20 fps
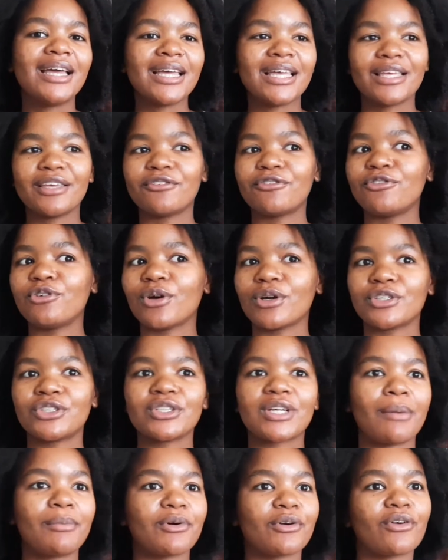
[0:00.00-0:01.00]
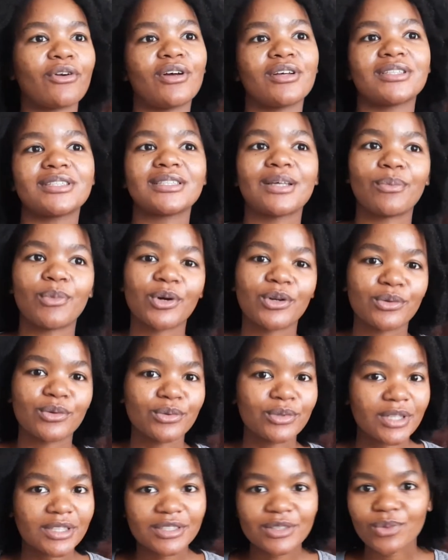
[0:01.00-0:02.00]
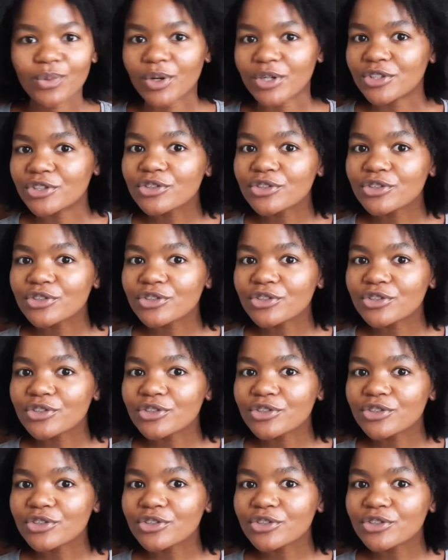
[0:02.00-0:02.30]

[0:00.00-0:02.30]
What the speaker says: if you are to come across someone who doesn't want